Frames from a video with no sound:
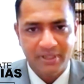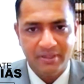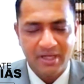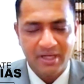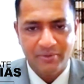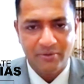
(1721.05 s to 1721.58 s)
Being
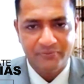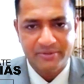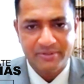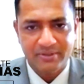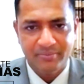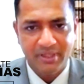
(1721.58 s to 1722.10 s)
an army
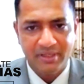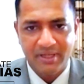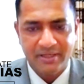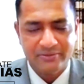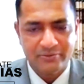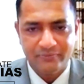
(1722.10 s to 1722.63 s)
officer, being an
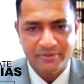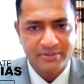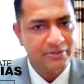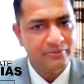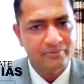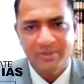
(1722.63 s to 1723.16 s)
IAS officer,
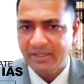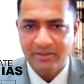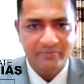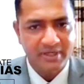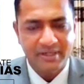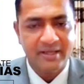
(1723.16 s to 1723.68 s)
you will
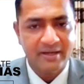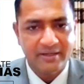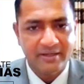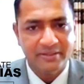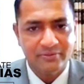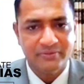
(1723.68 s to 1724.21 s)
anyway retire
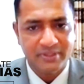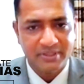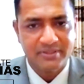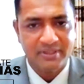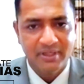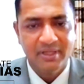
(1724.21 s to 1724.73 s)
at the age of 60.